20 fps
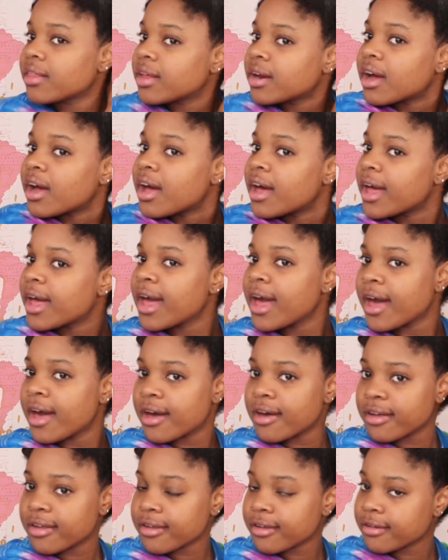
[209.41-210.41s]
that I
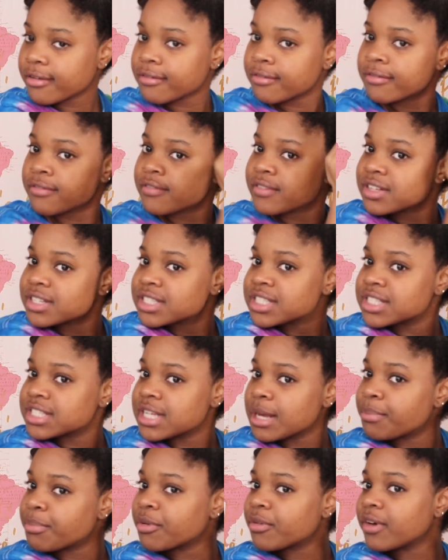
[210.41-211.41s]
have
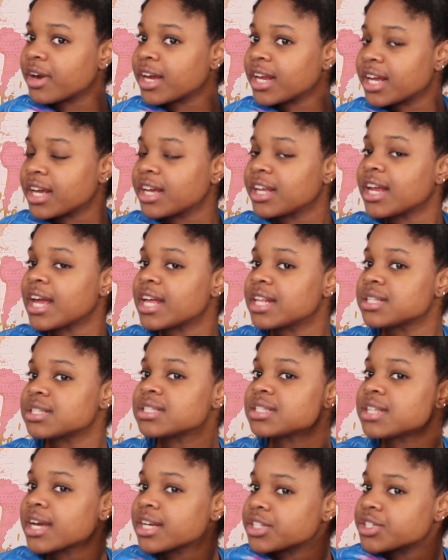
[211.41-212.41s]
separated and
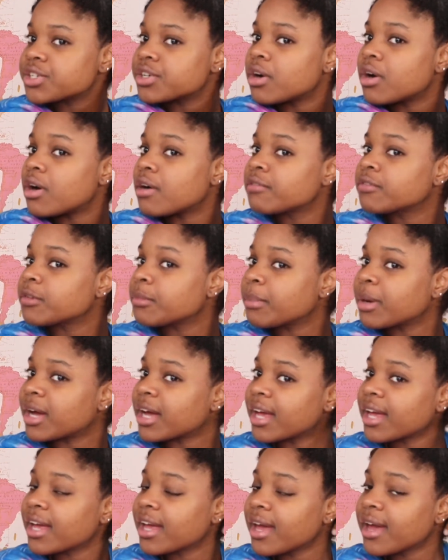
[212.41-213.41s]
sectioned off my
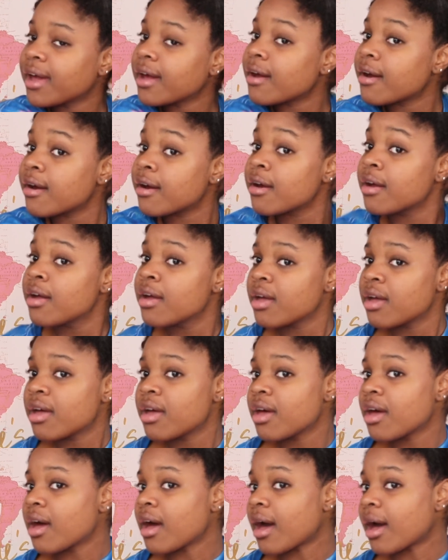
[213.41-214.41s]
hair,
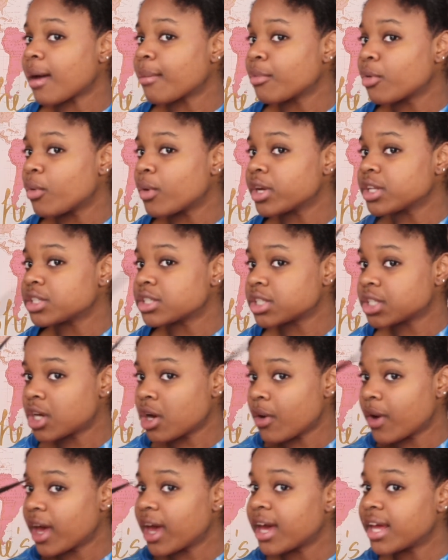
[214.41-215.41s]
I'm going to go
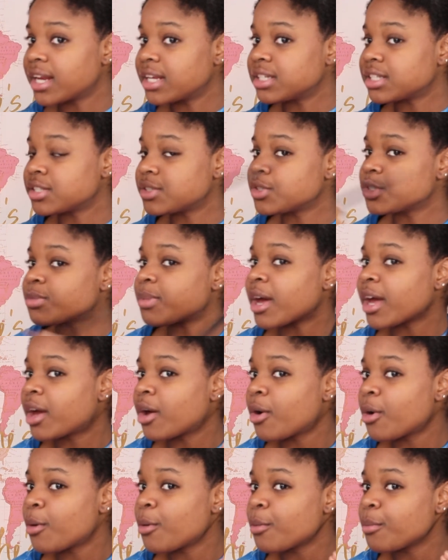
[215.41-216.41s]
ahead and just use my
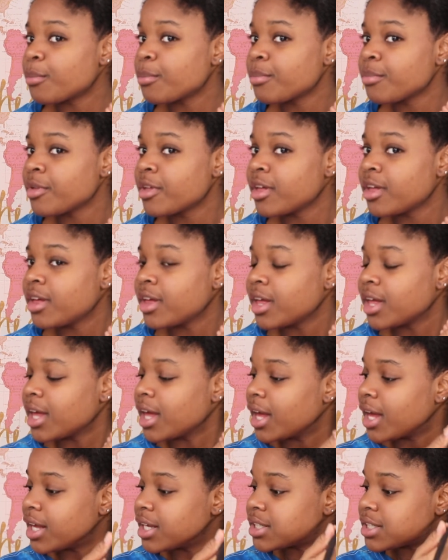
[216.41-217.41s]
comb
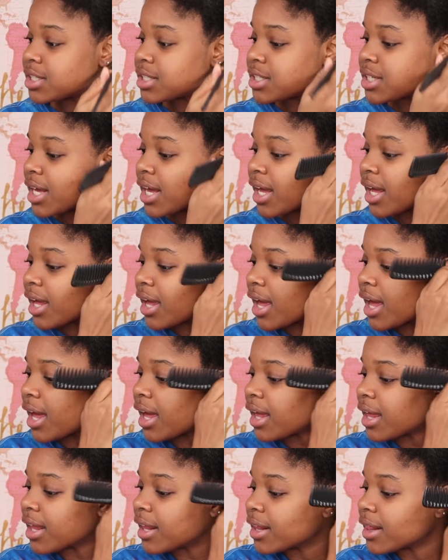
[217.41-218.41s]
and just take
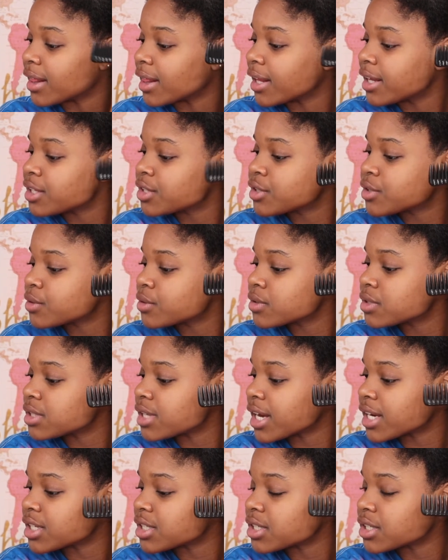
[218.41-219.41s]
a little
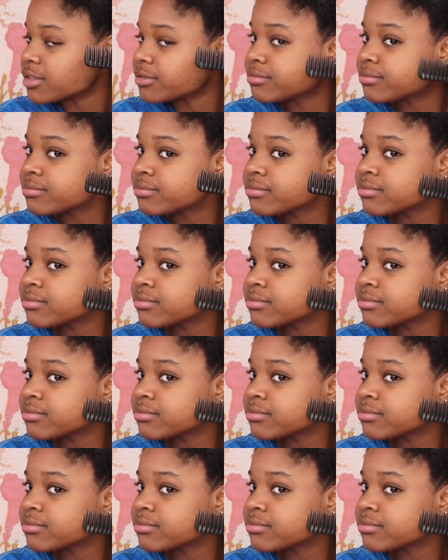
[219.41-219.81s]
section.